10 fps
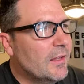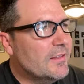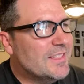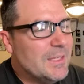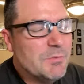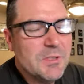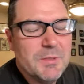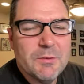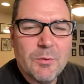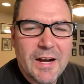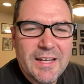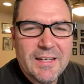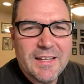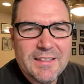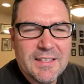Seems to be right.
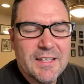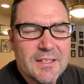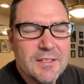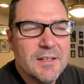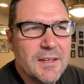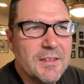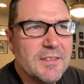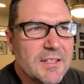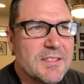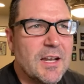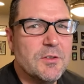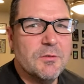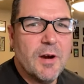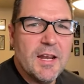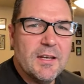I think that sounds
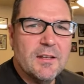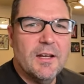right.